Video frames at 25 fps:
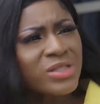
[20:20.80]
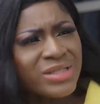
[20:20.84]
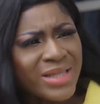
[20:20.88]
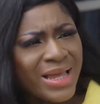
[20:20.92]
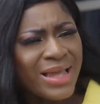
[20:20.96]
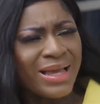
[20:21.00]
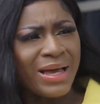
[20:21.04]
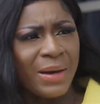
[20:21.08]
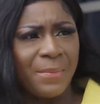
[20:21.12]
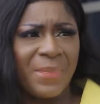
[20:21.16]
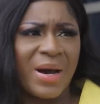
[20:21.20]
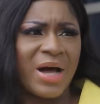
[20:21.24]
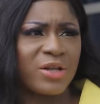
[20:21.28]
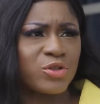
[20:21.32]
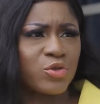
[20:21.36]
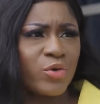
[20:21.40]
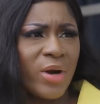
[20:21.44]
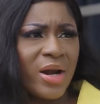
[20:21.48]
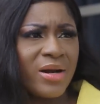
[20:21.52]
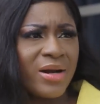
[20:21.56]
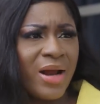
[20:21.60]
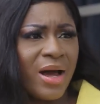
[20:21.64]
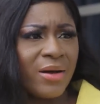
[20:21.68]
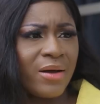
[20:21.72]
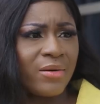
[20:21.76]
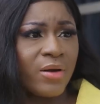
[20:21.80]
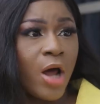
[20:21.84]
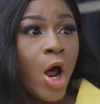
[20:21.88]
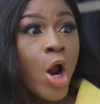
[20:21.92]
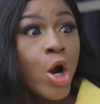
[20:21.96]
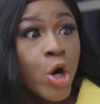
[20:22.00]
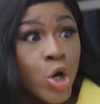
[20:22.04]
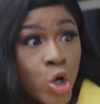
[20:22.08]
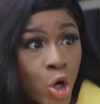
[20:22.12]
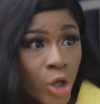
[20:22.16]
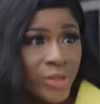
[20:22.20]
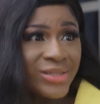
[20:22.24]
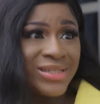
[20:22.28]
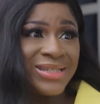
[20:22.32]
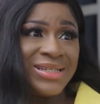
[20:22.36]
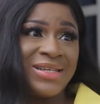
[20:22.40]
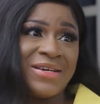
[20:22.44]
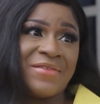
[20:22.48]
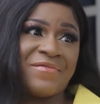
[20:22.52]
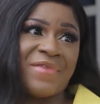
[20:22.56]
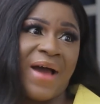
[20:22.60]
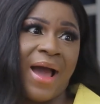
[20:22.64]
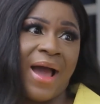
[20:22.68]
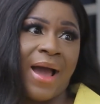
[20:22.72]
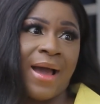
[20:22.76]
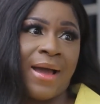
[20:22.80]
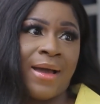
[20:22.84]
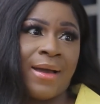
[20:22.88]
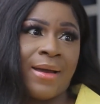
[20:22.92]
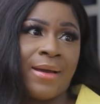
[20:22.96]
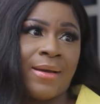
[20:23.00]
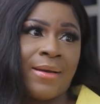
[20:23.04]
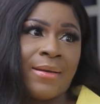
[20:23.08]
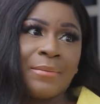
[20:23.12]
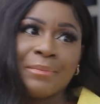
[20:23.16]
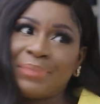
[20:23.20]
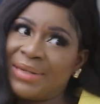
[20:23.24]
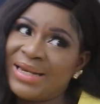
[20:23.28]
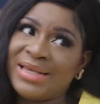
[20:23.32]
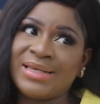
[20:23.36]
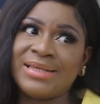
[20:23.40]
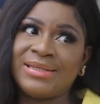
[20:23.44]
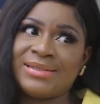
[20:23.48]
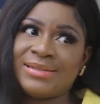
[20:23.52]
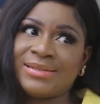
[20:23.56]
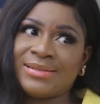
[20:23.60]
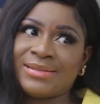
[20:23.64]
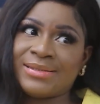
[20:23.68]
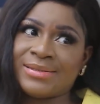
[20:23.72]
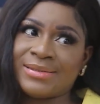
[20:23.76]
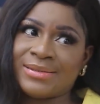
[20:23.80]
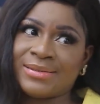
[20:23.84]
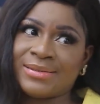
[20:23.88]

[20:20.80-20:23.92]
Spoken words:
think about right now, not Silver. Please.